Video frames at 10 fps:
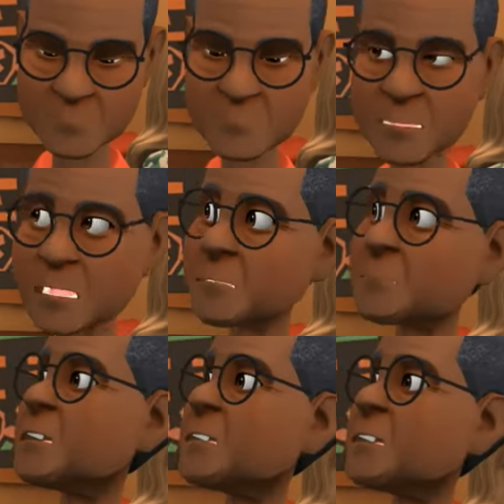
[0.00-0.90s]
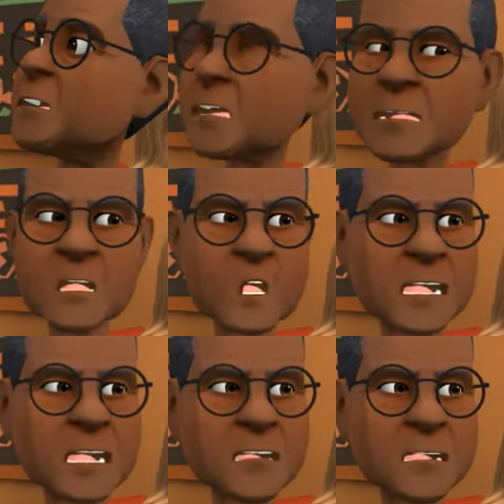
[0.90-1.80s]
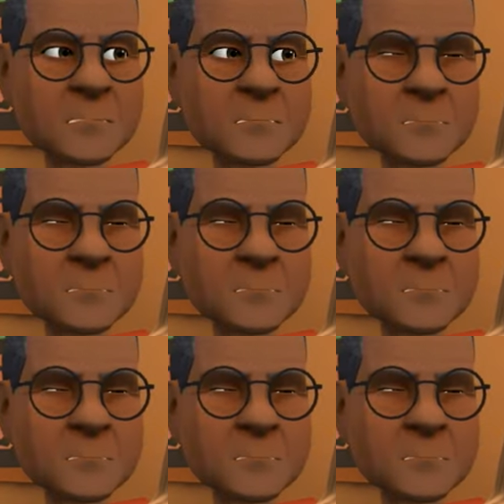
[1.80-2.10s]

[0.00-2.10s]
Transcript: The dreams and talents you shelved.